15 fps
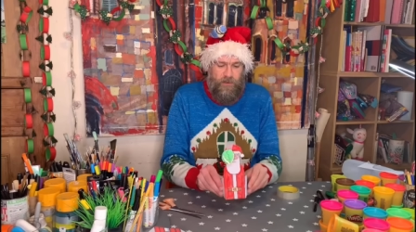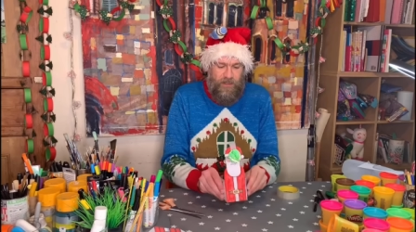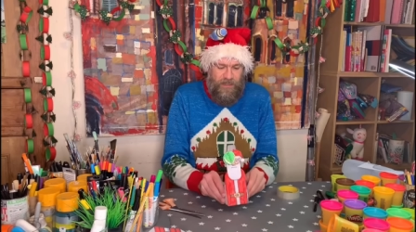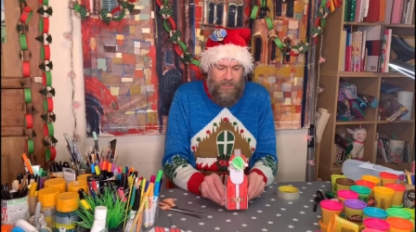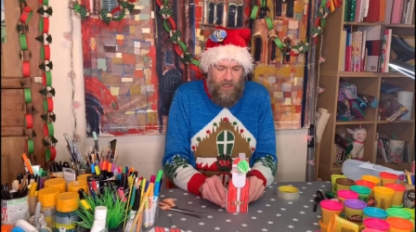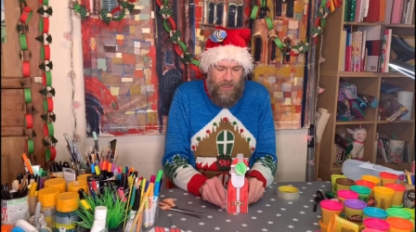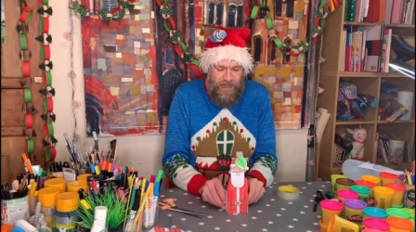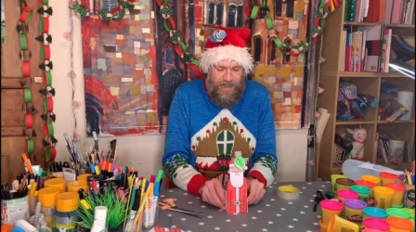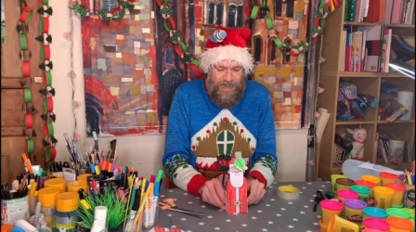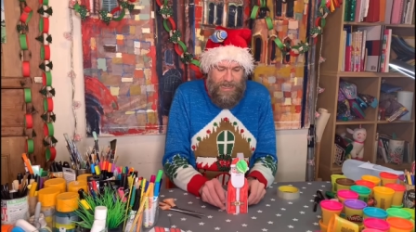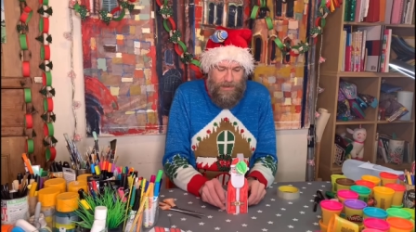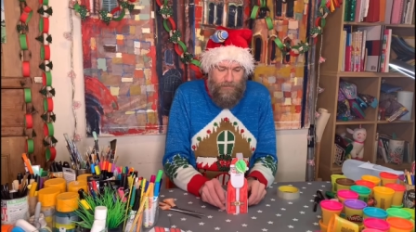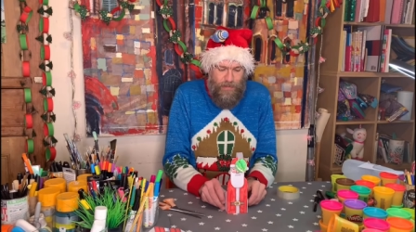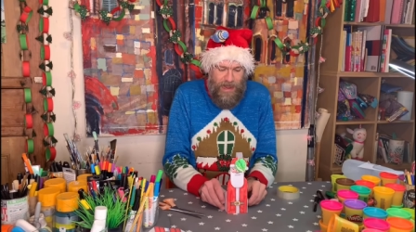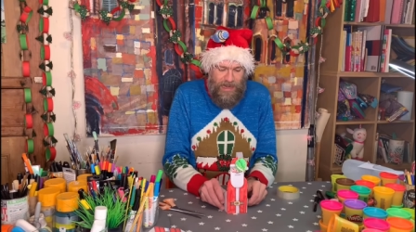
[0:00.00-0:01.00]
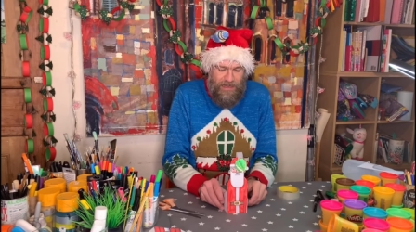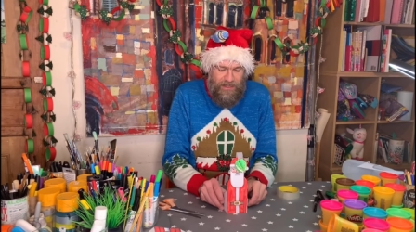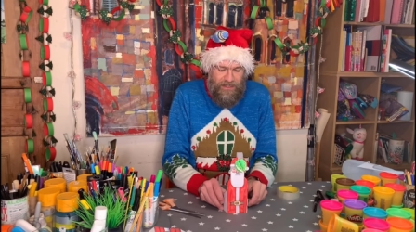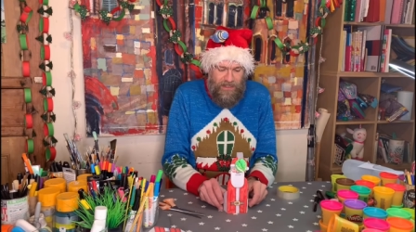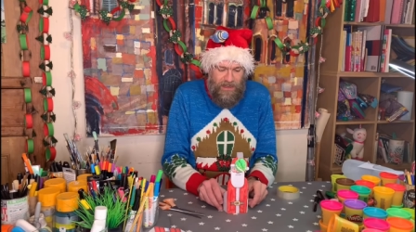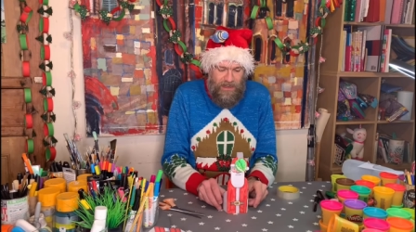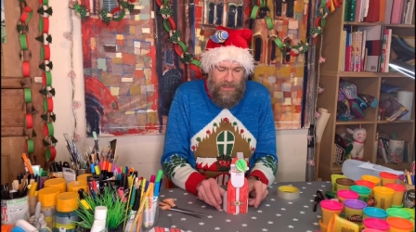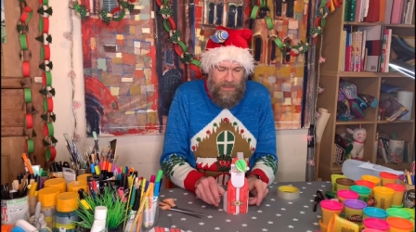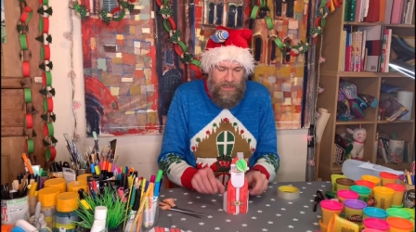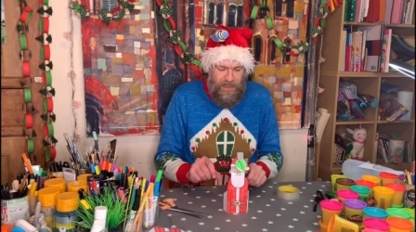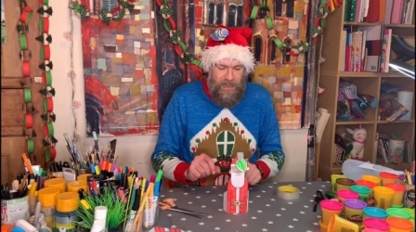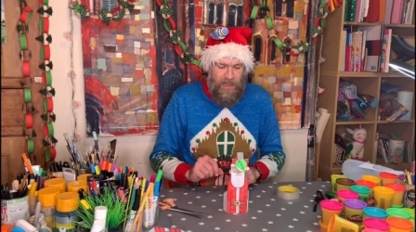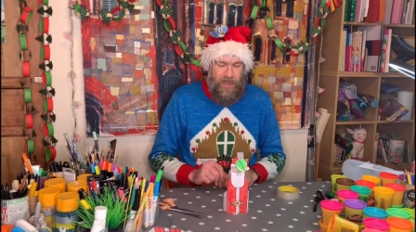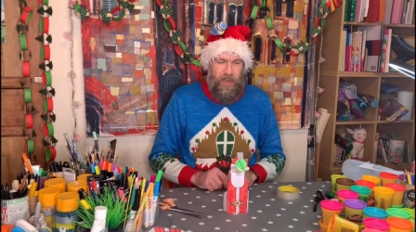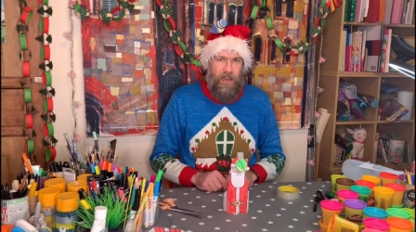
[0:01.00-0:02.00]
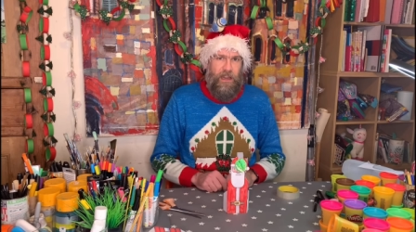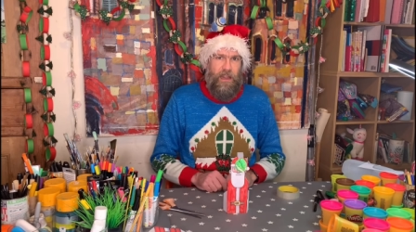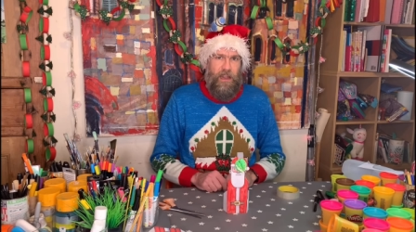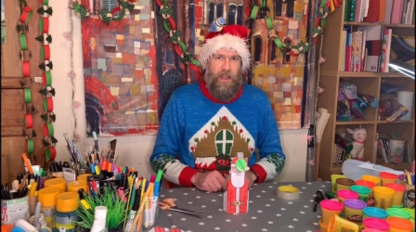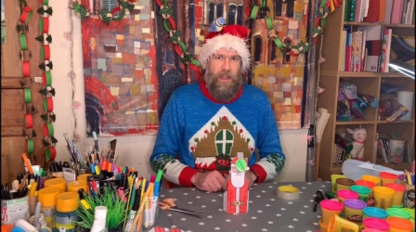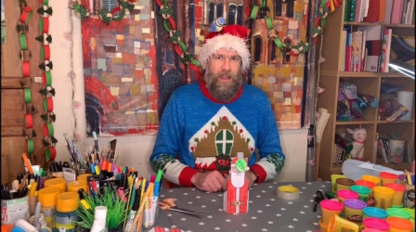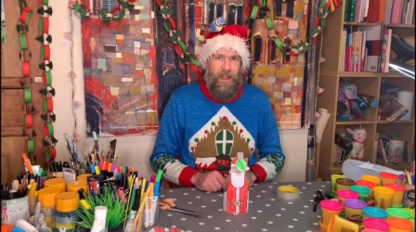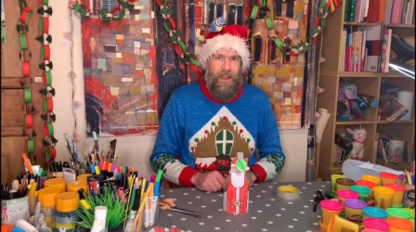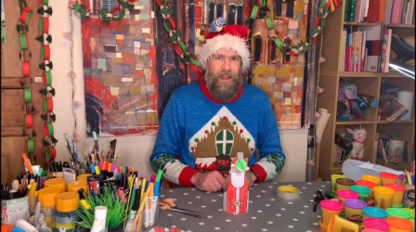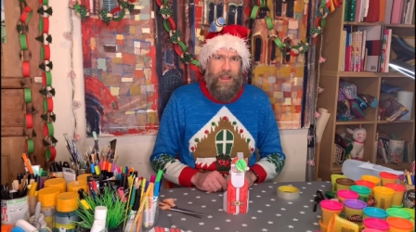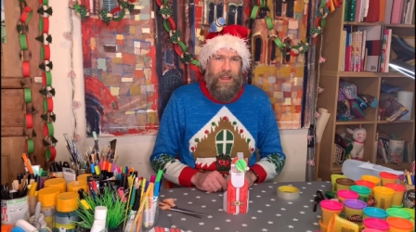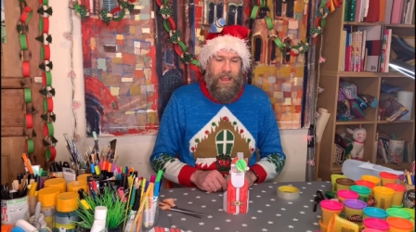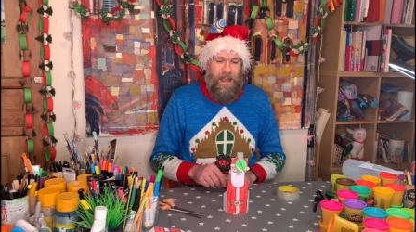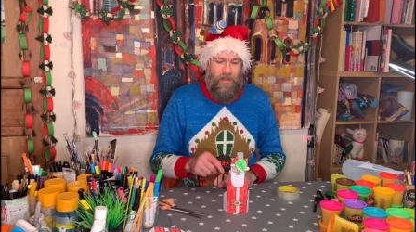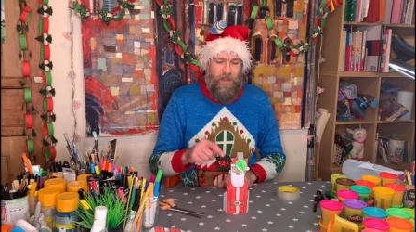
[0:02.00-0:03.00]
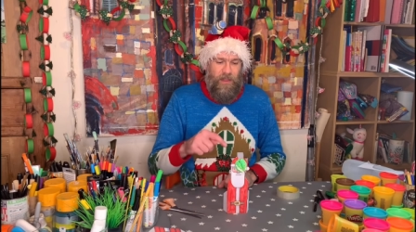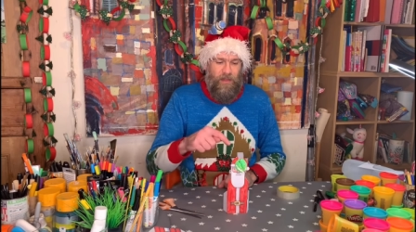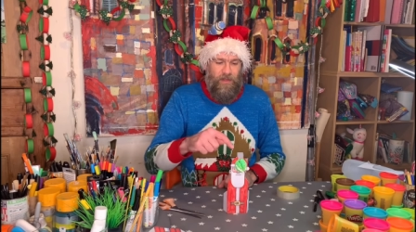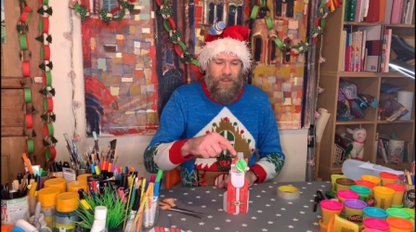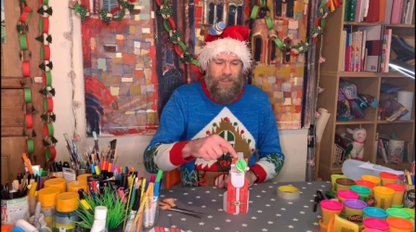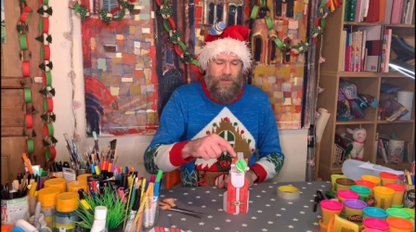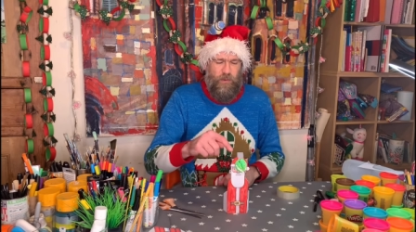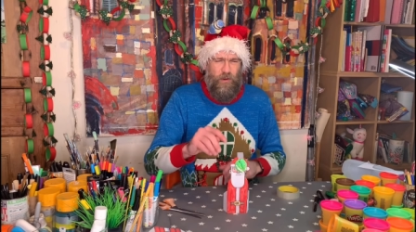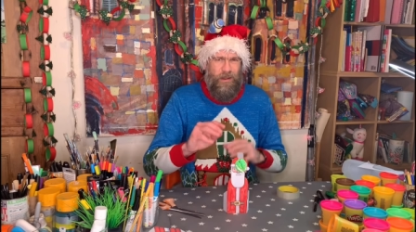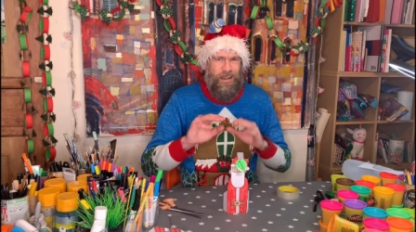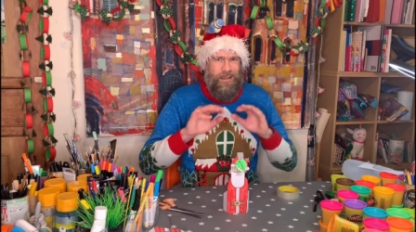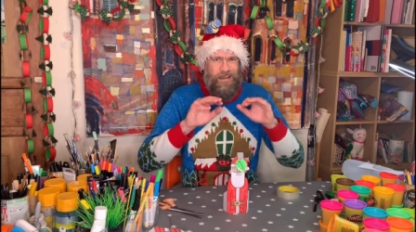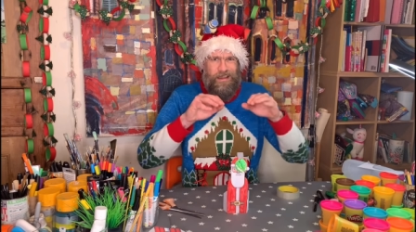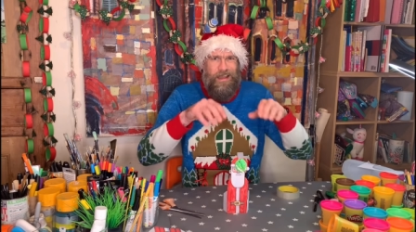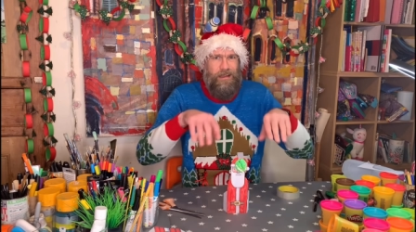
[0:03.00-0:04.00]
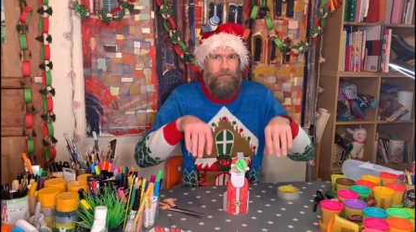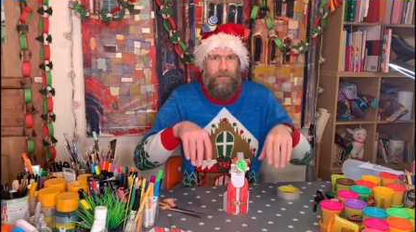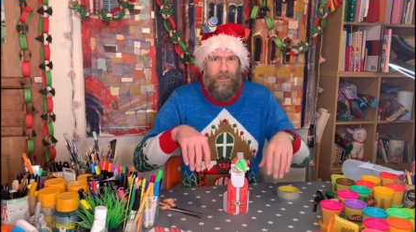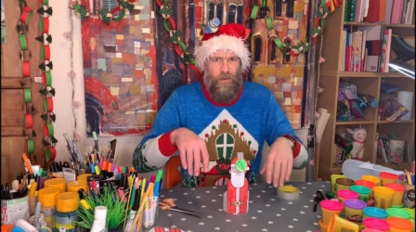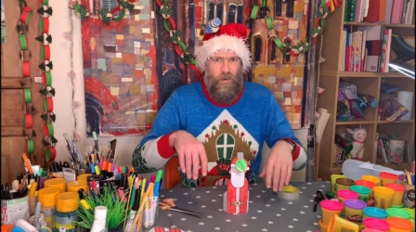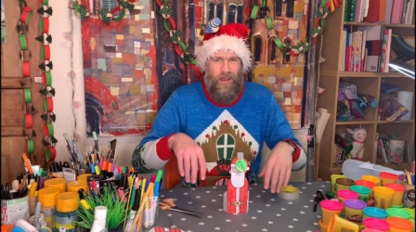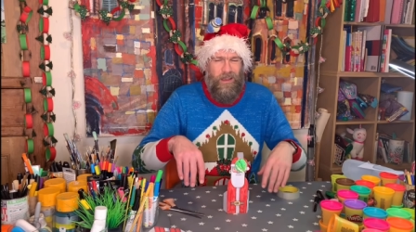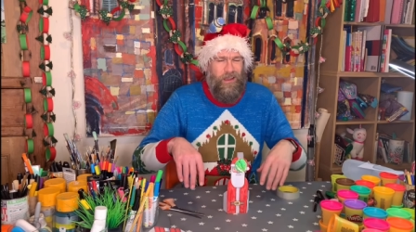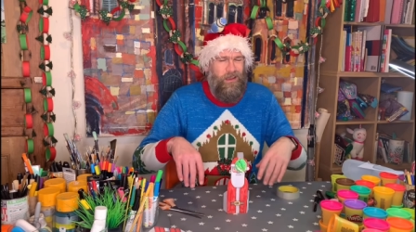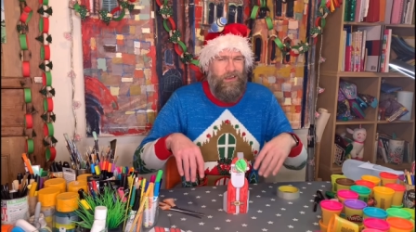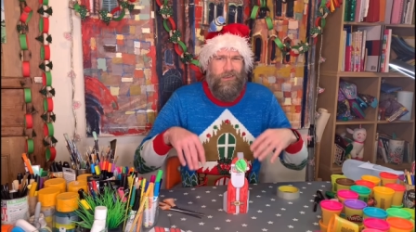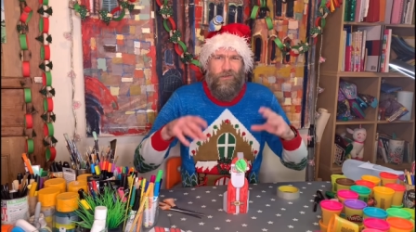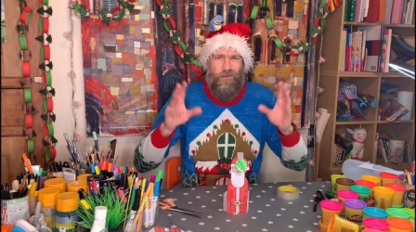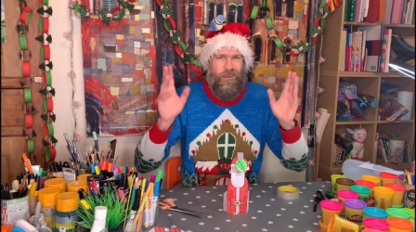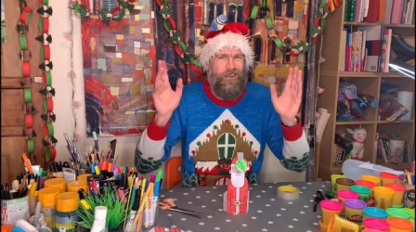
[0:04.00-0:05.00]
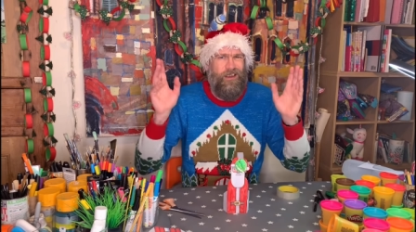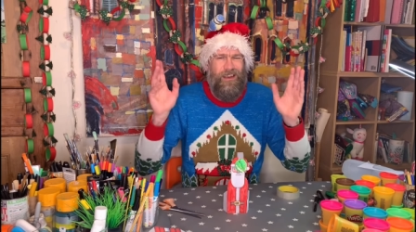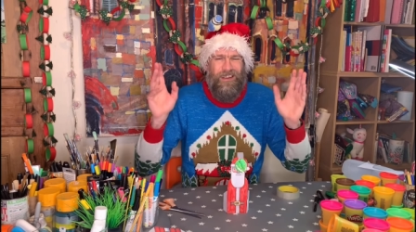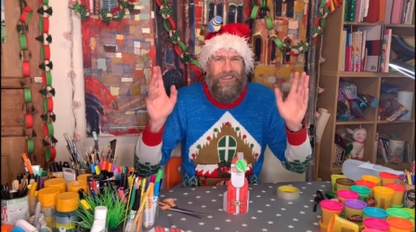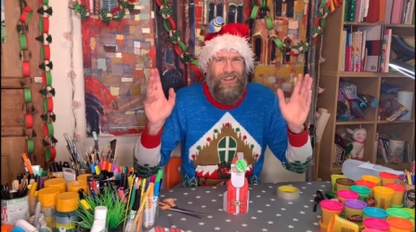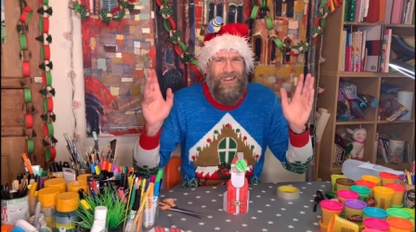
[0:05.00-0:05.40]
just lean back slightly and then this will counterweight it. It's all science.